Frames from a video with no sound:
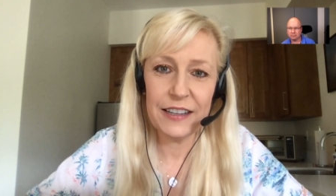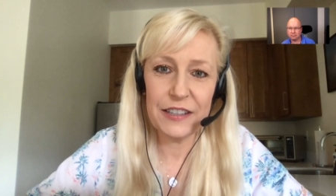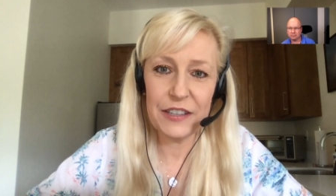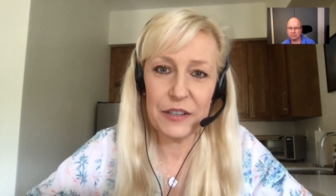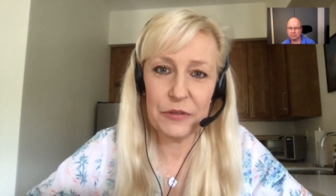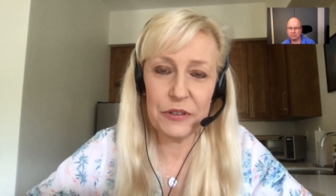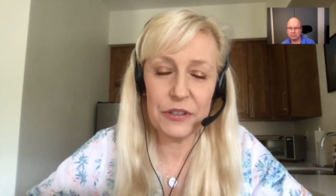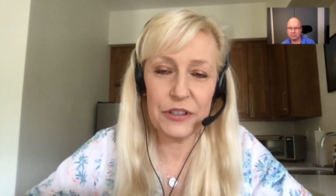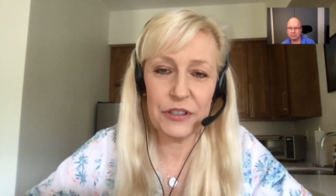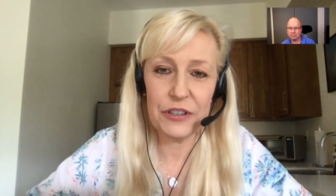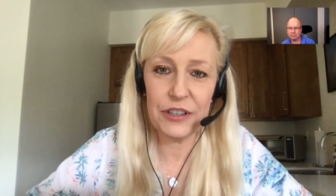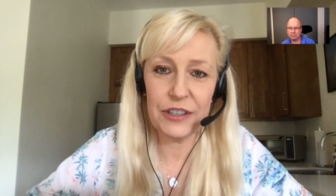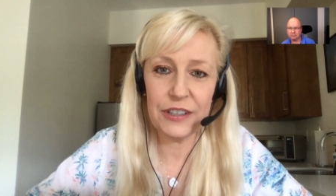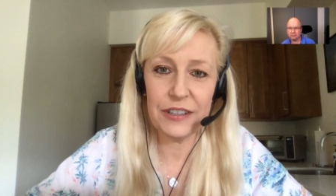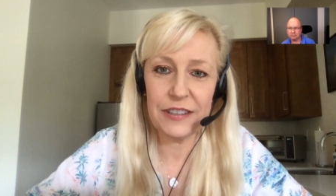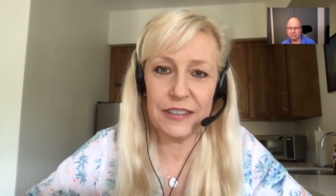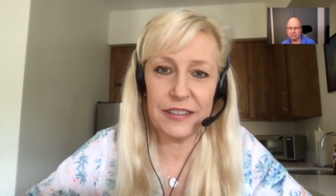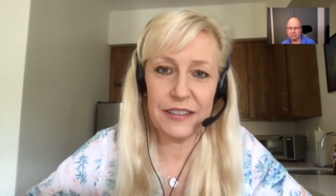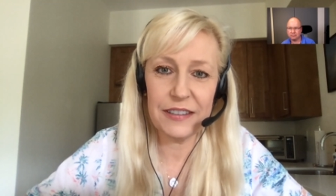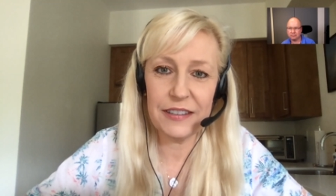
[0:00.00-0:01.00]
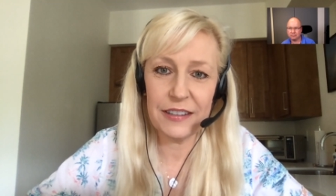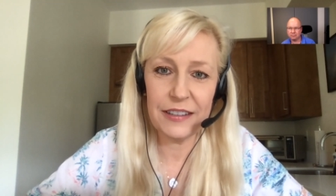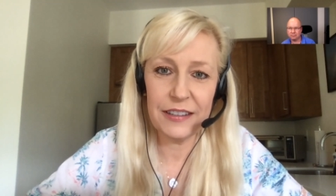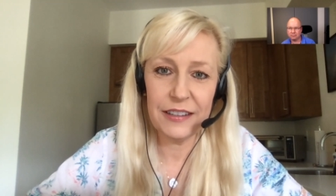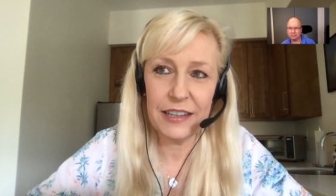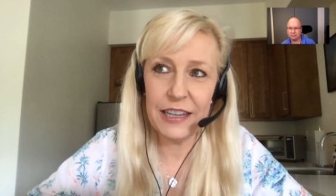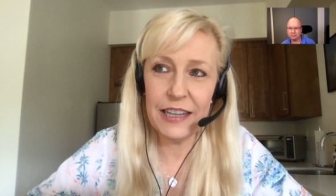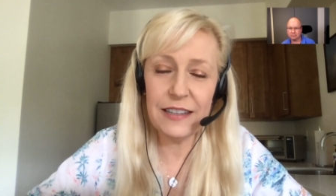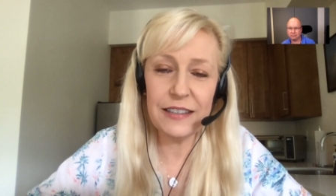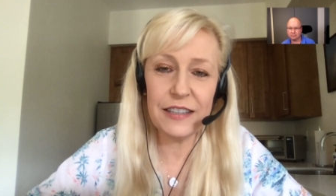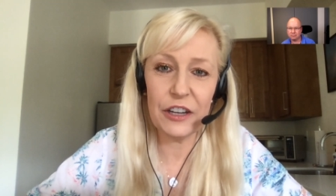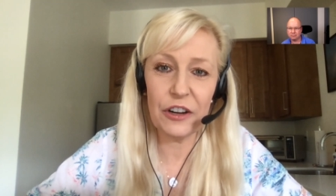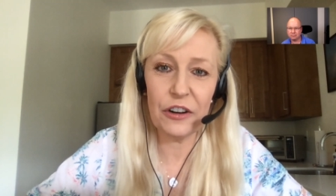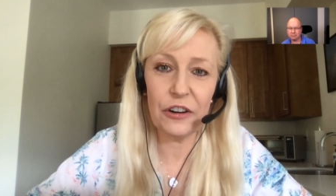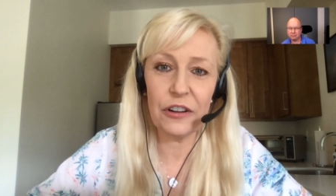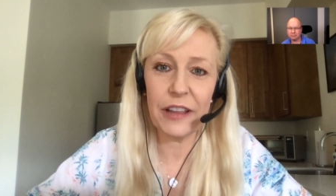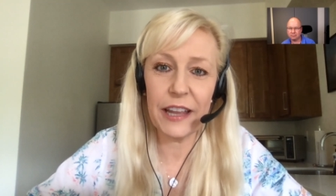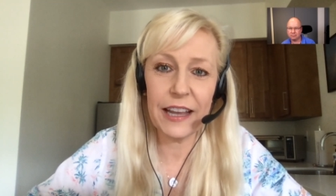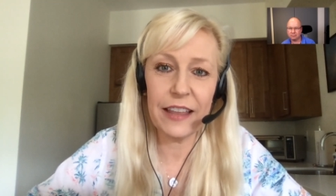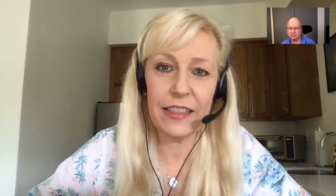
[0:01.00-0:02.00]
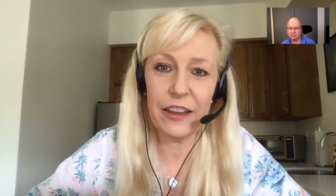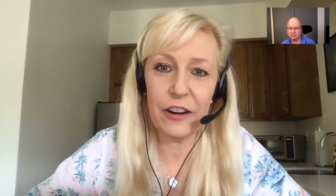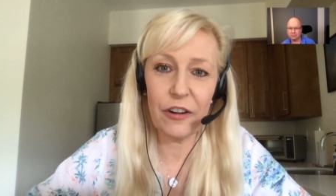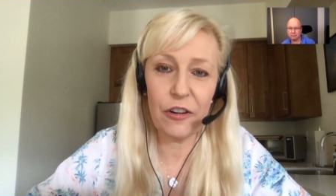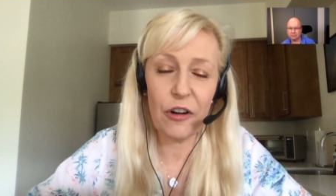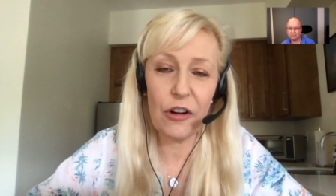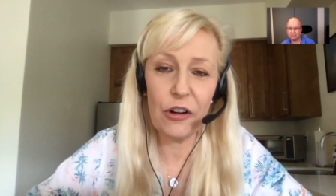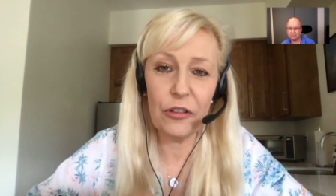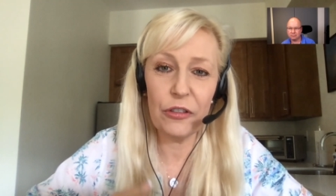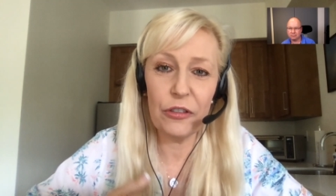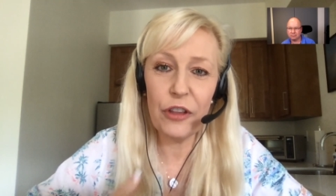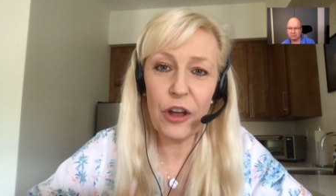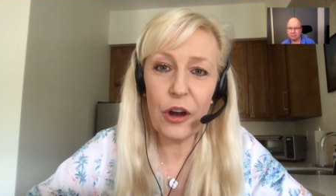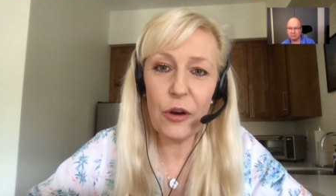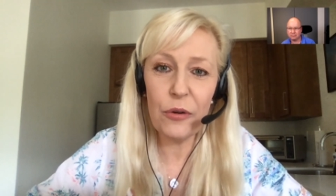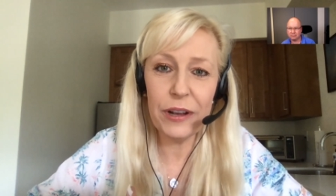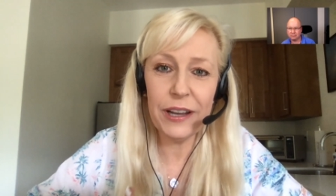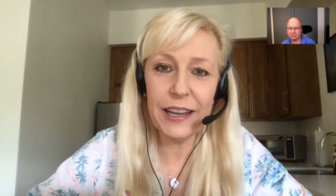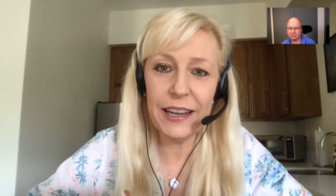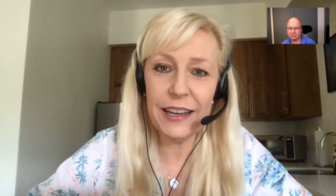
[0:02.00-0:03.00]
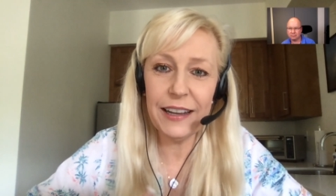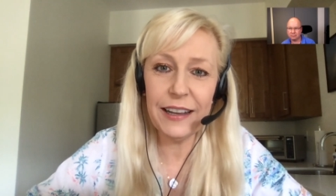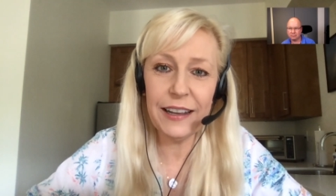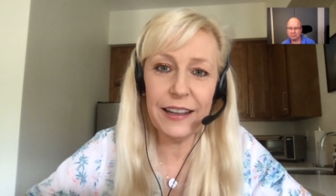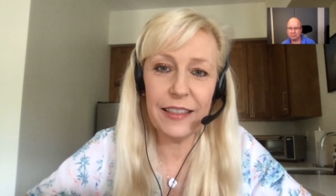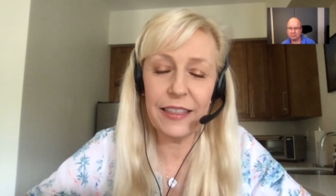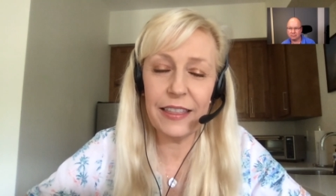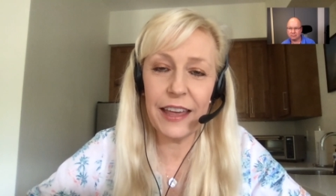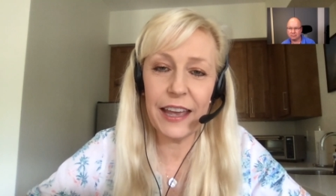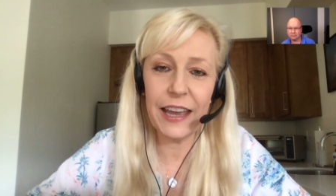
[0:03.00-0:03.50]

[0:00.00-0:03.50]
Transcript: Because it was just easier. Like, they're all knowing.